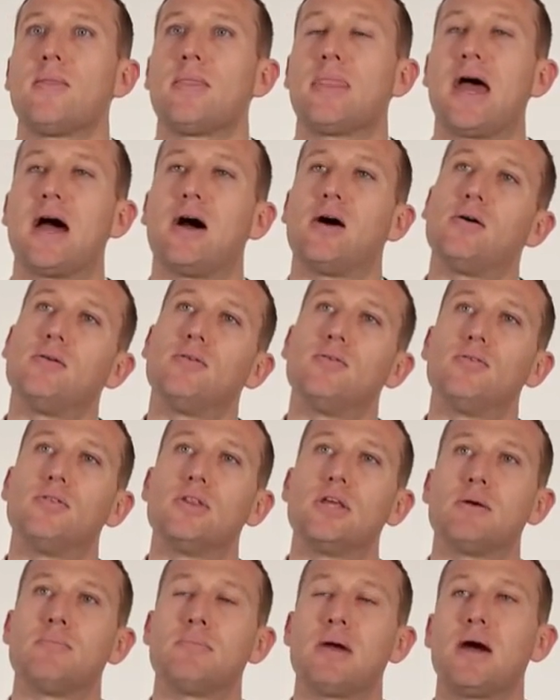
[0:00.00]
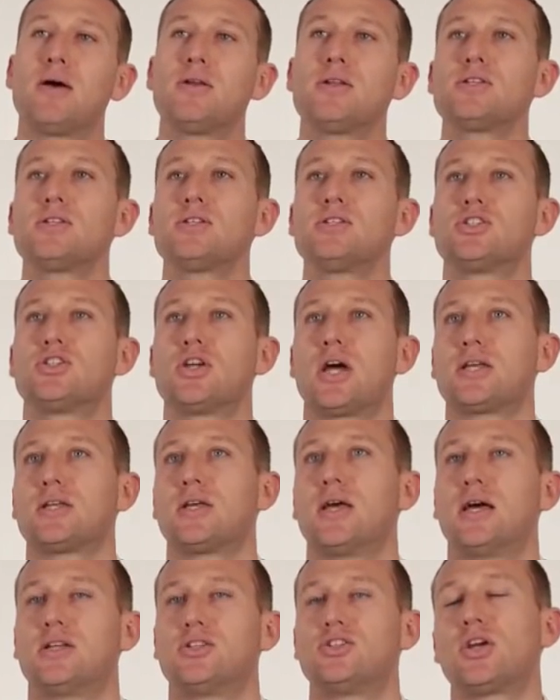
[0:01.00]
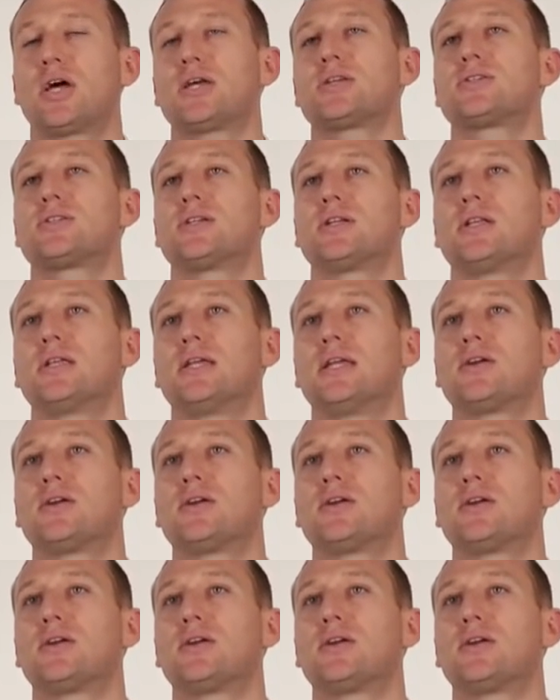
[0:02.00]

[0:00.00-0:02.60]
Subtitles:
Now, the amount is adjusted